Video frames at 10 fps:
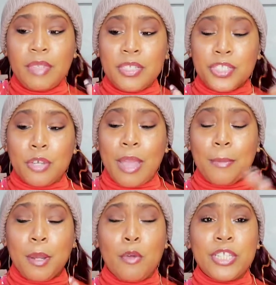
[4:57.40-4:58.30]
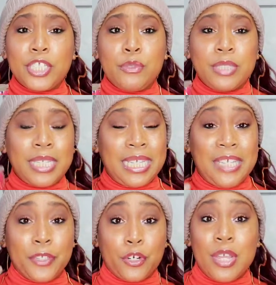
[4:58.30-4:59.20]
So I'm always using
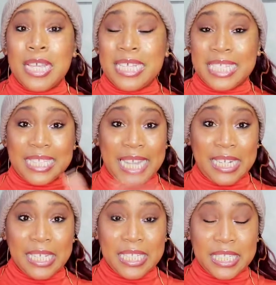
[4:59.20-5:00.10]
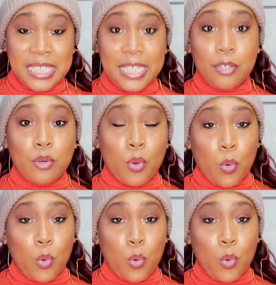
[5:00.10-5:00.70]
either stainless steel